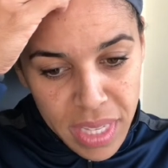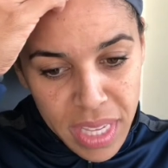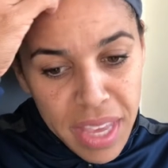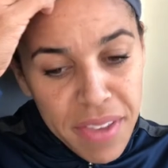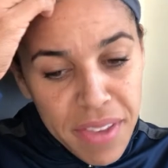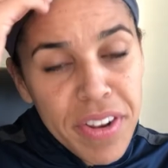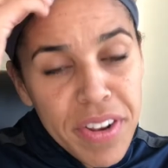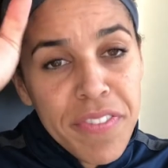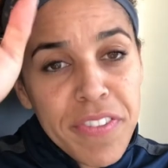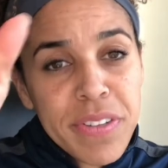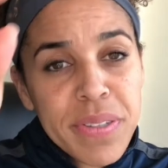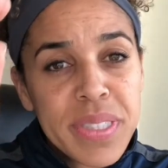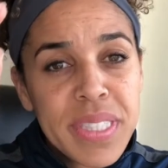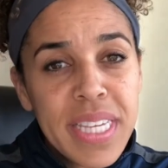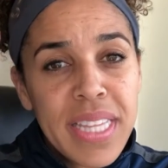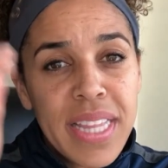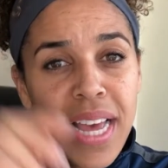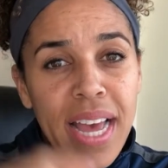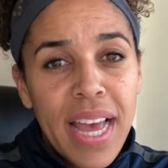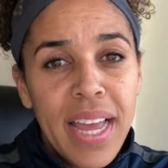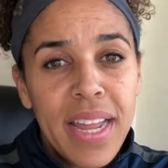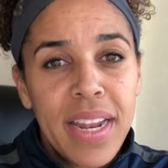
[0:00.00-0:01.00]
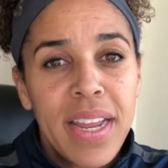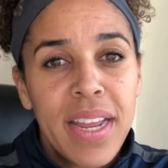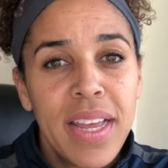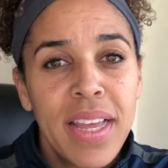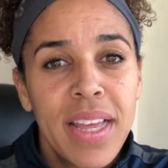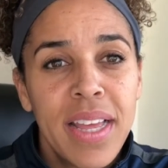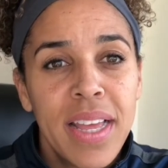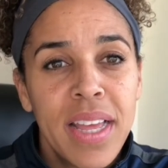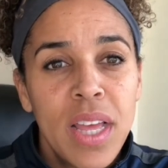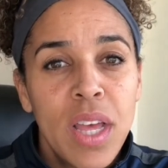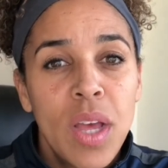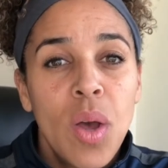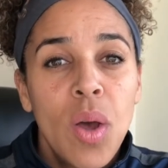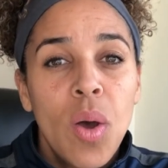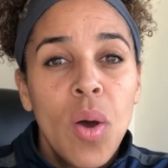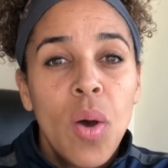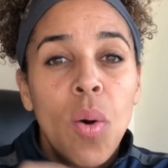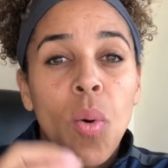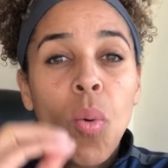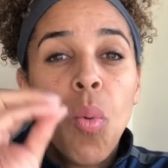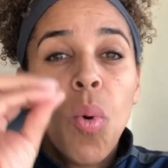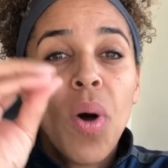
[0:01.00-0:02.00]
even if you see that,
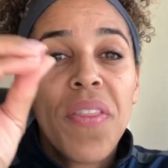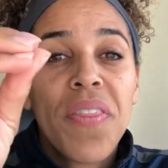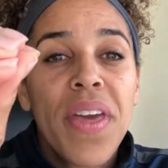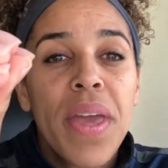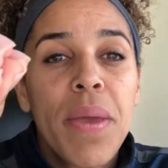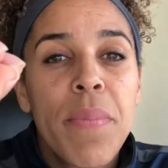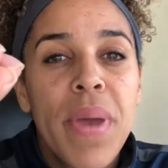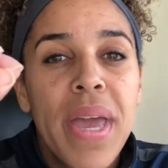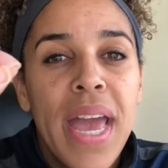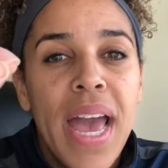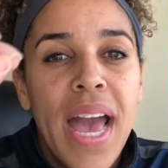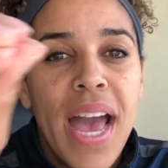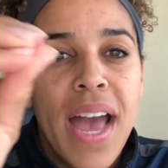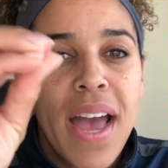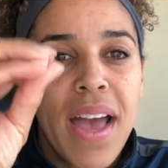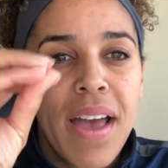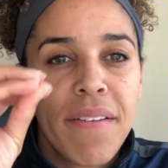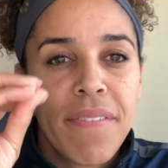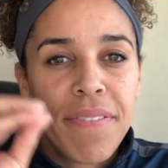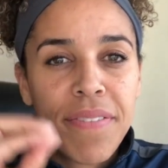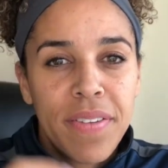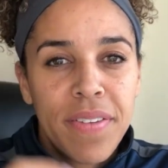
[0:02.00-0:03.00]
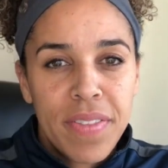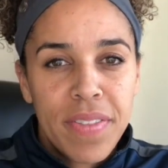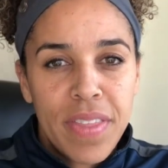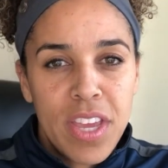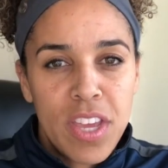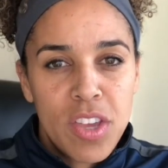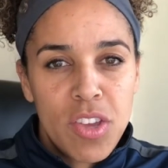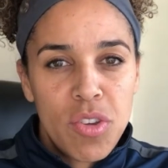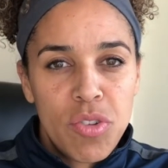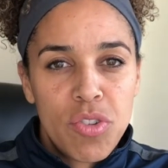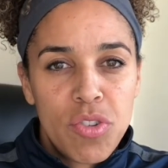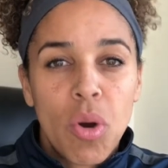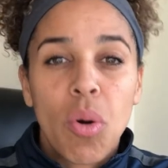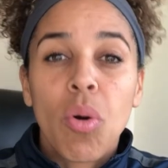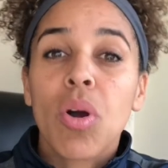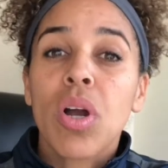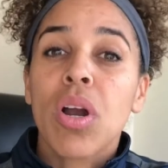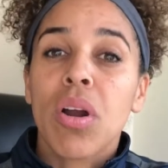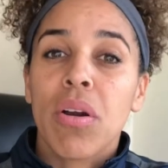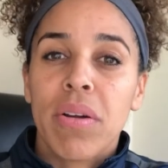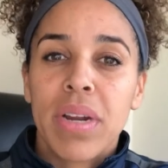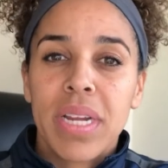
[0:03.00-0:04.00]
what they may have that you don't
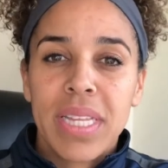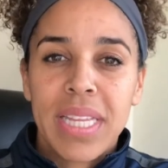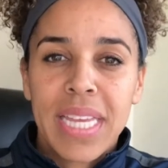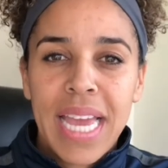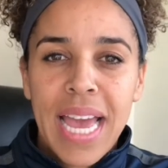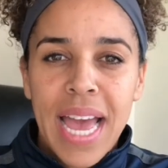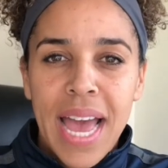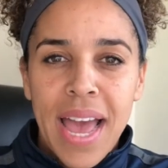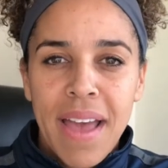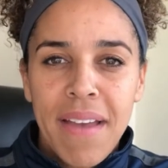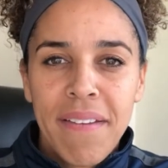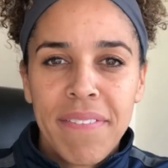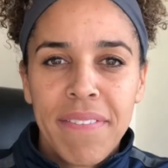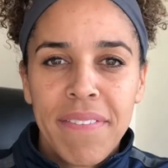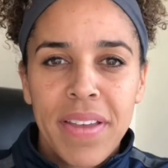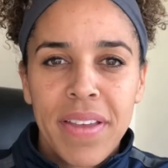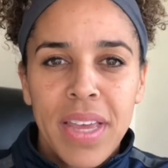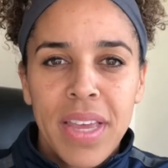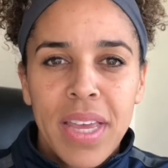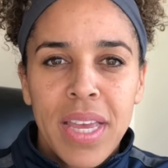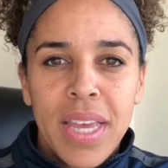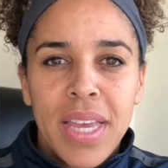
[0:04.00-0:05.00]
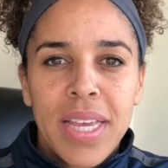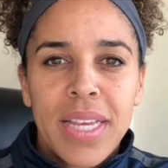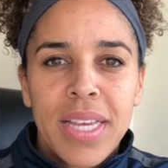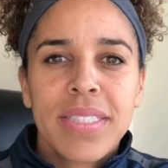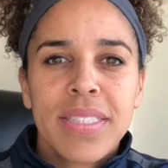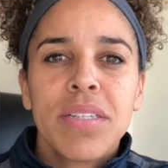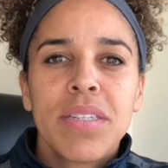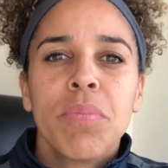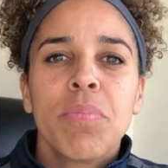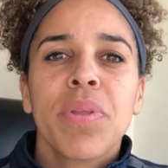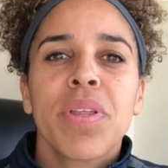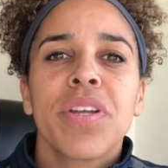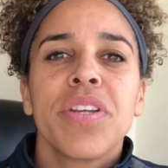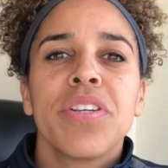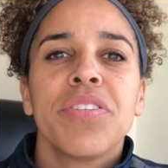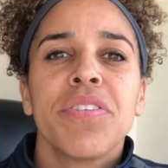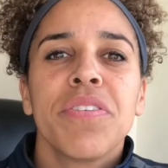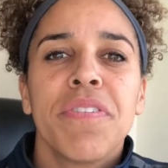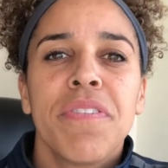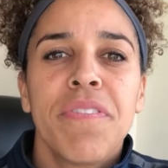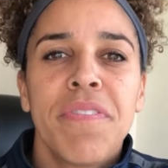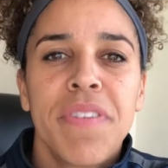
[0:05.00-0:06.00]
currently have is an ability
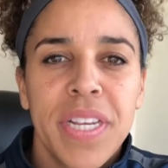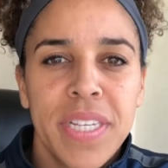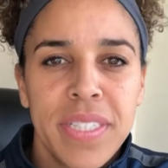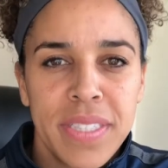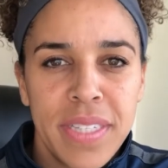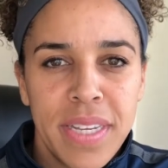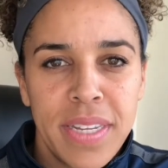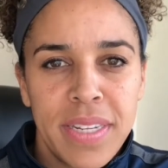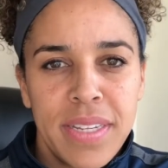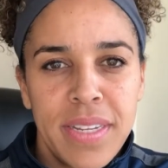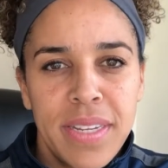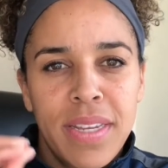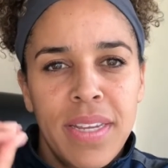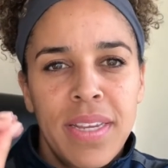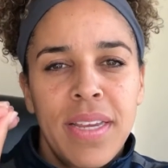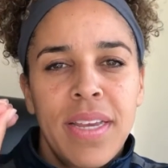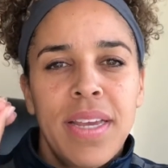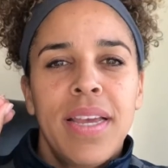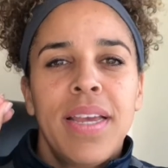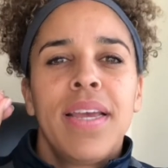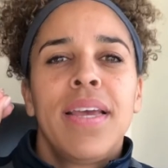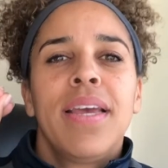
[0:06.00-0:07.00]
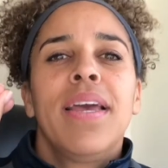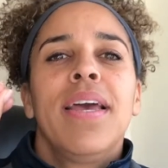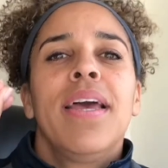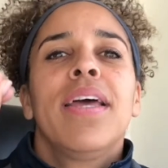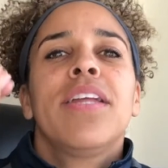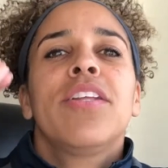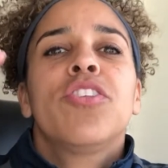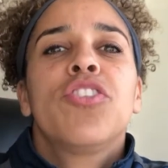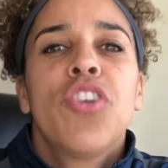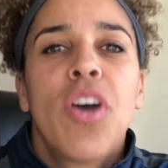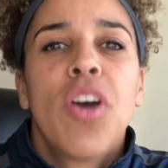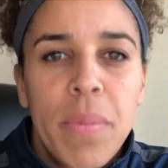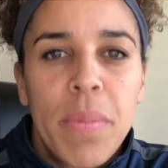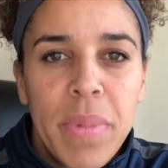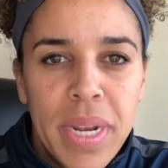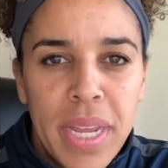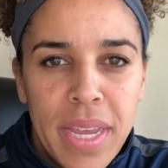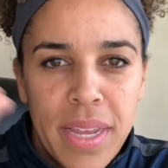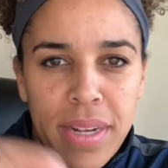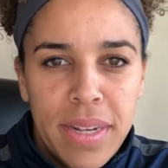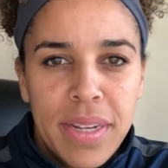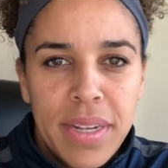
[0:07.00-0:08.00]
to fix it and
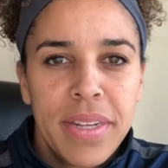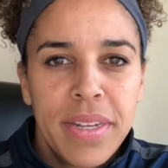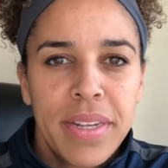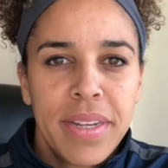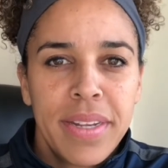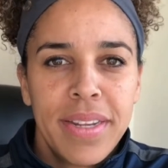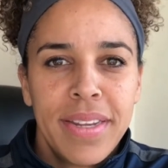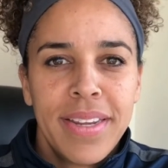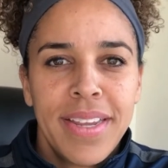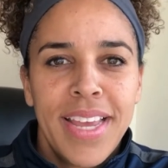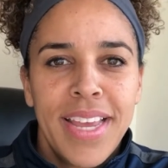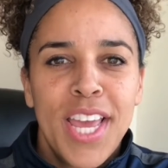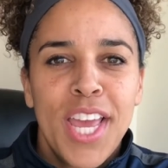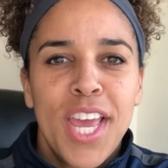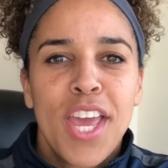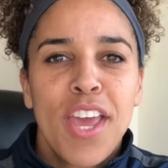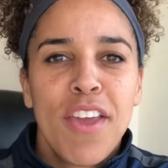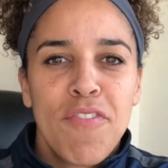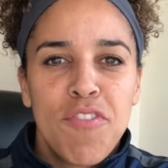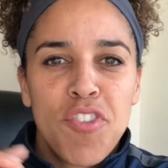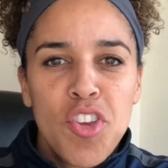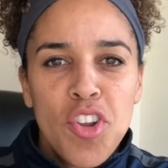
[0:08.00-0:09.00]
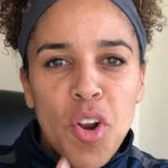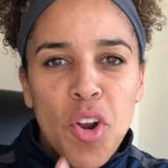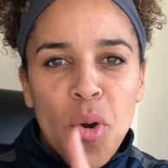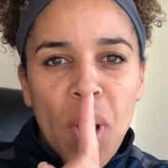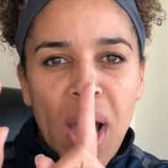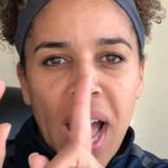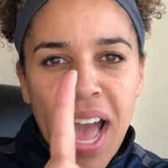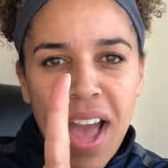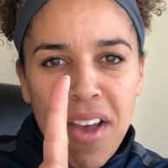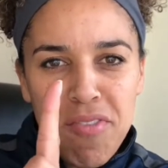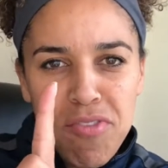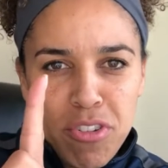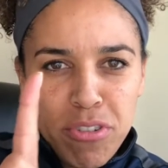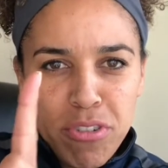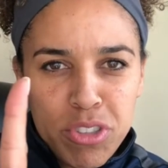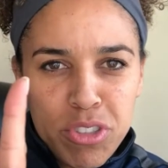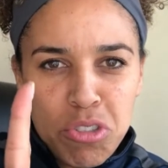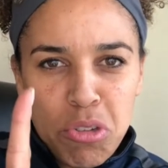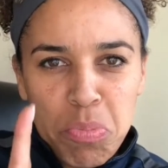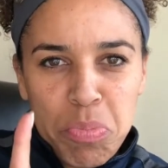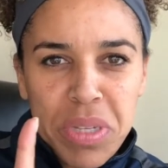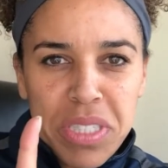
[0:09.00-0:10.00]
dominate. If you don't have
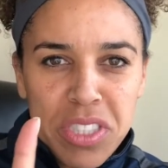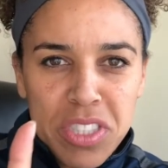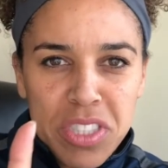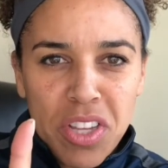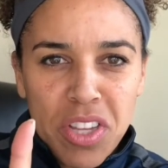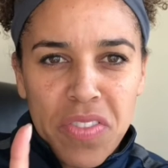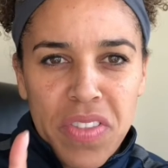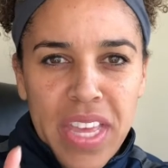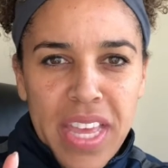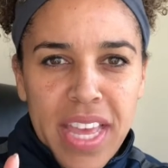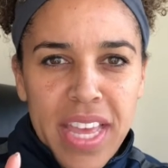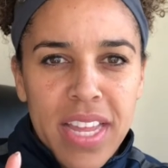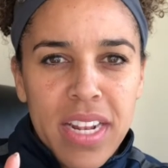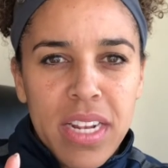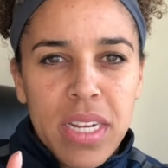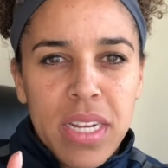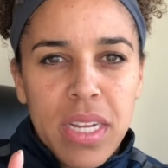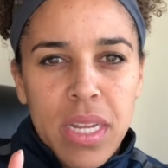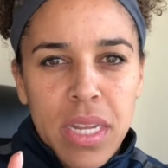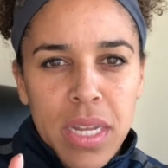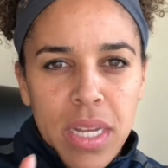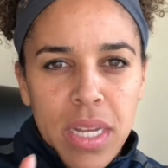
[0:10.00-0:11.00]
those two pieces on the end,